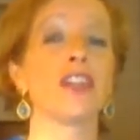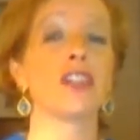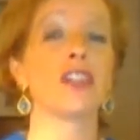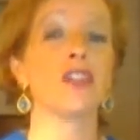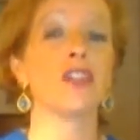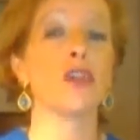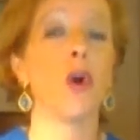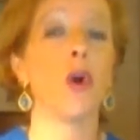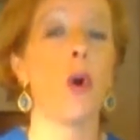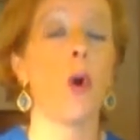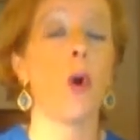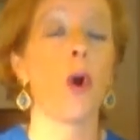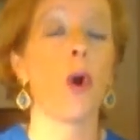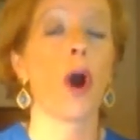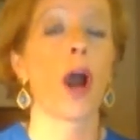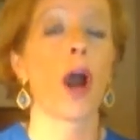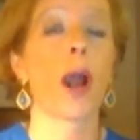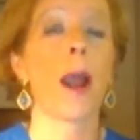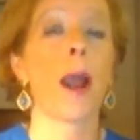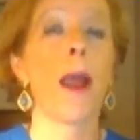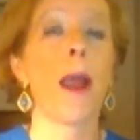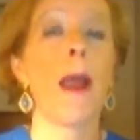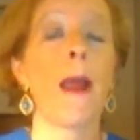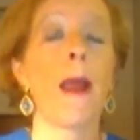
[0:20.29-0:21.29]

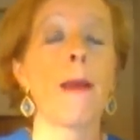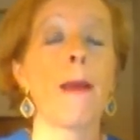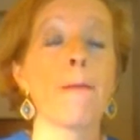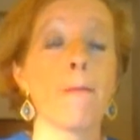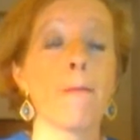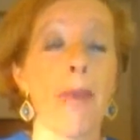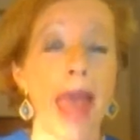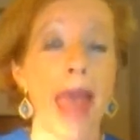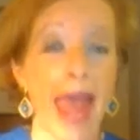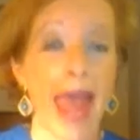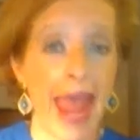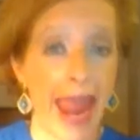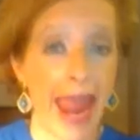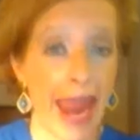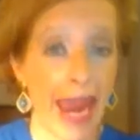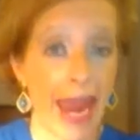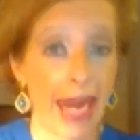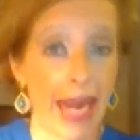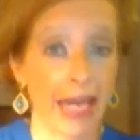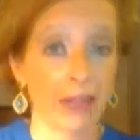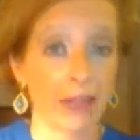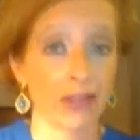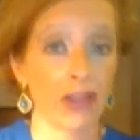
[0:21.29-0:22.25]
your pay.